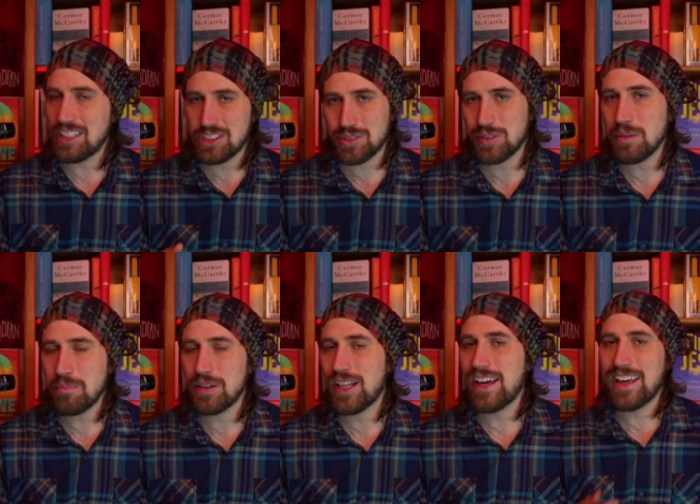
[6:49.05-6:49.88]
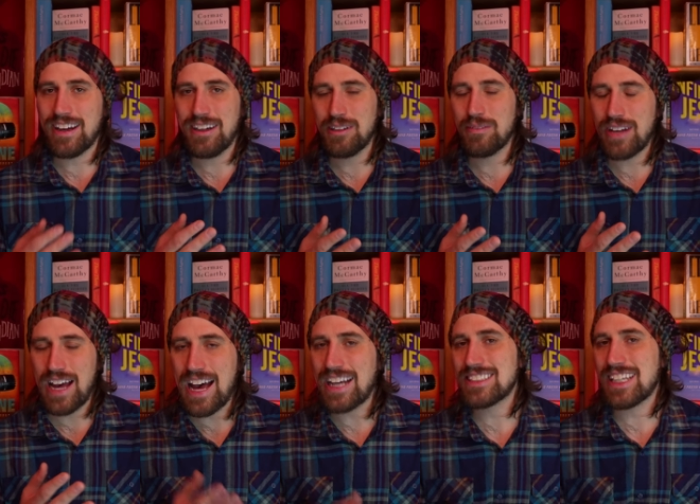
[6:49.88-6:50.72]
screenplay of
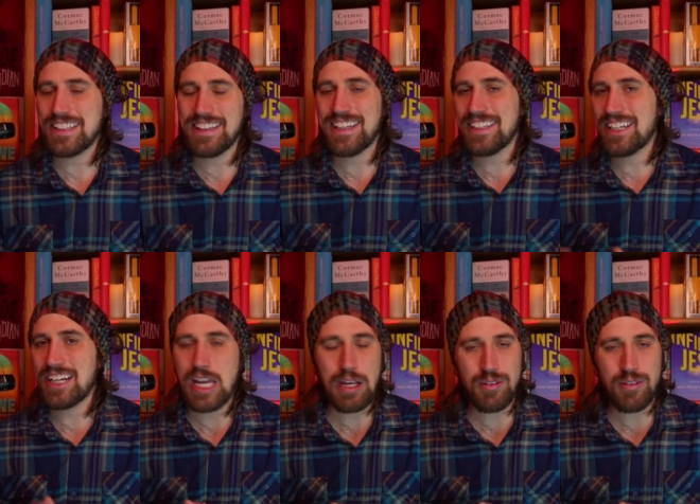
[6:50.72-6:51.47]
As I Lay Dying,